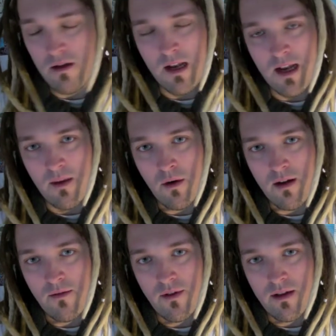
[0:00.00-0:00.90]
good lady
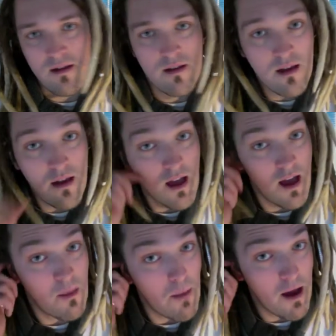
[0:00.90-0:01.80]
wife is
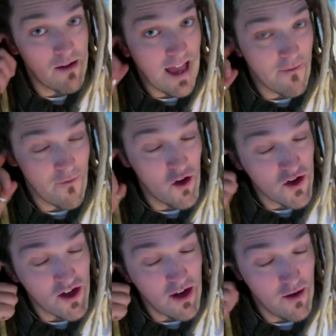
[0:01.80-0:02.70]
bearing our
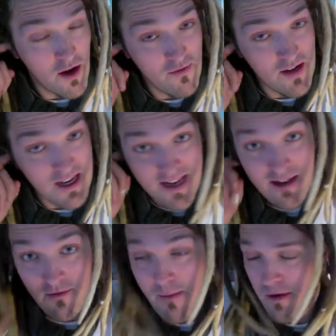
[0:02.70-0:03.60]
first child,
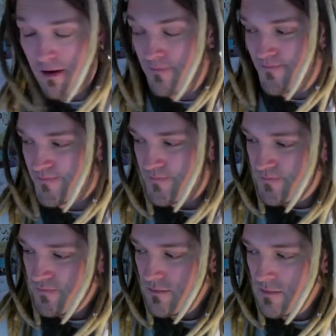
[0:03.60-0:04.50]
hopefully in November.
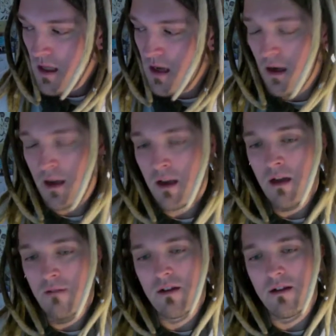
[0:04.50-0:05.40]

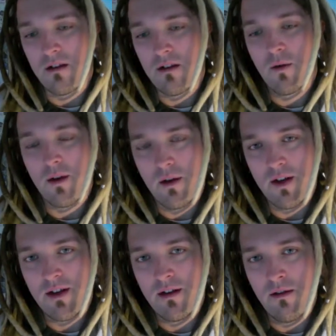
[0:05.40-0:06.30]
And just a
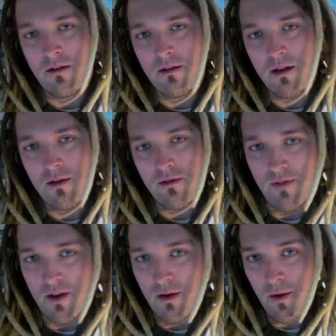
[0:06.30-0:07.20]
quick question on those of